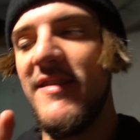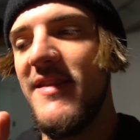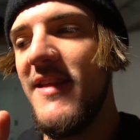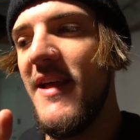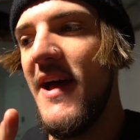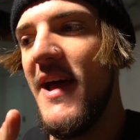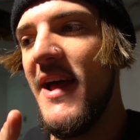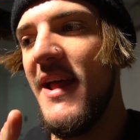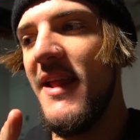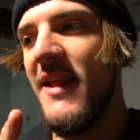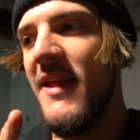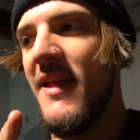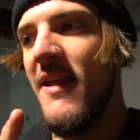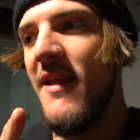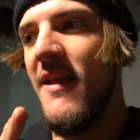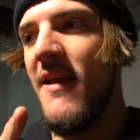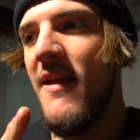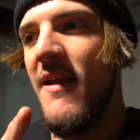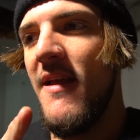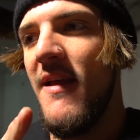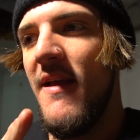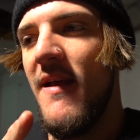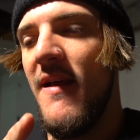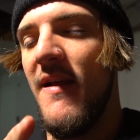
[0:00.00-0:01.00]
to that,
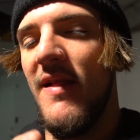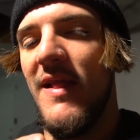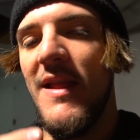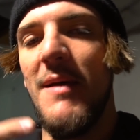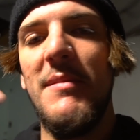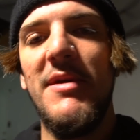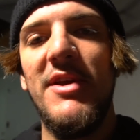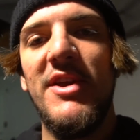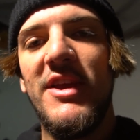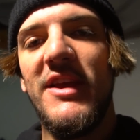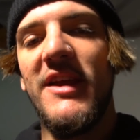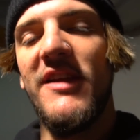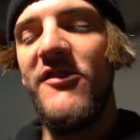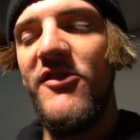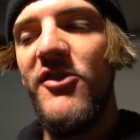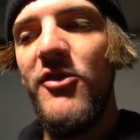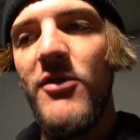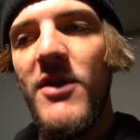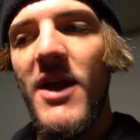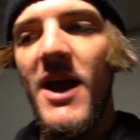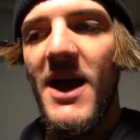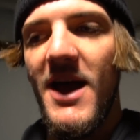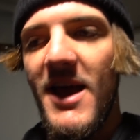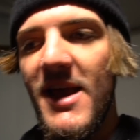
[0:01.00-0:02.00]
let me get you
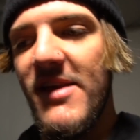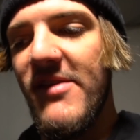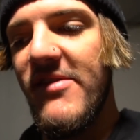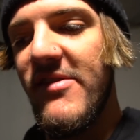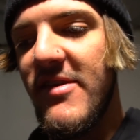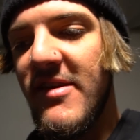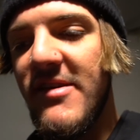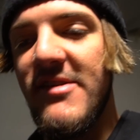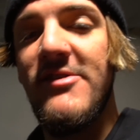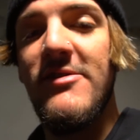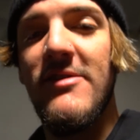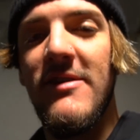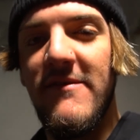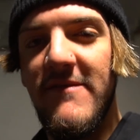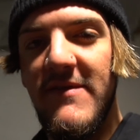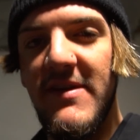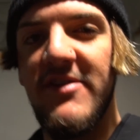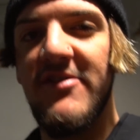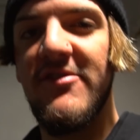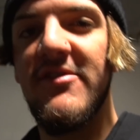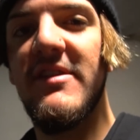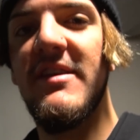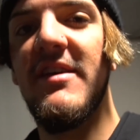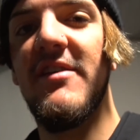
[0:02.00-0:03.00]
guys to
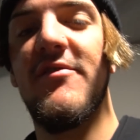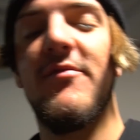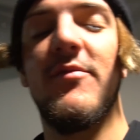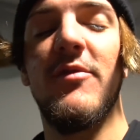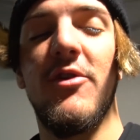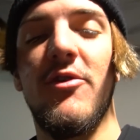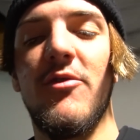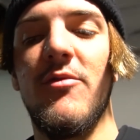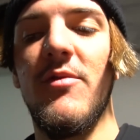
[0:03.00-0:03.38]
envision this real